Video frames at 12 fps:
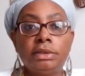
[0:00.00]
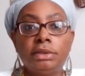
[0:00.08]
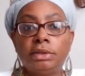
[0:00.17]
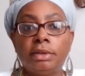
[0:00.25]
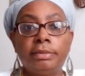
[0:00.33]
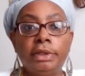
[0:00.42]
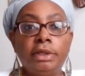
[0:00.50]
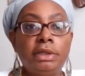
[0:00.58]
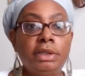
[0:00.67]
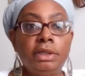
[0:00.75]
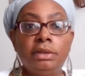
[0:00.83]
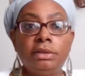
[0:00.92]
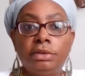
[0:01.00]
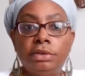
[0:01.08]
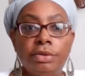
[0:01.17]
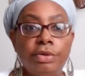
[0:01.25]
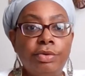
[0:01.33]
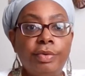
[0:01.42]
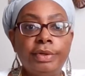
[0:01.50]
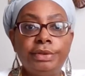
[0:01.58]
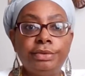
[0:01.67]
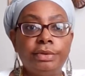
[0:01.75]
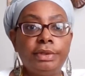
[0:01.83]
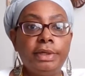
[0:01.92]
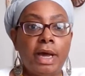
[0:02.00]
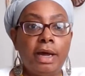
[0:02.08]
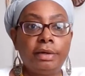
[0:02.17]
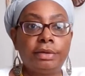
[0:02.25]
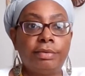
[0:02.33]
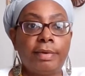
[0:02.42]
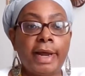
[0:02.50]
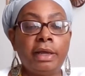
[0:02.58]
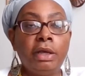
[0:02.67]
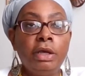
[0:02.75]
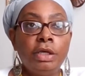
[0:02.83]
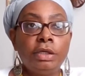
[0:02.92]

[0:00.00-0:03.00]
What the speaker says: as something akin to going to a doctor, right?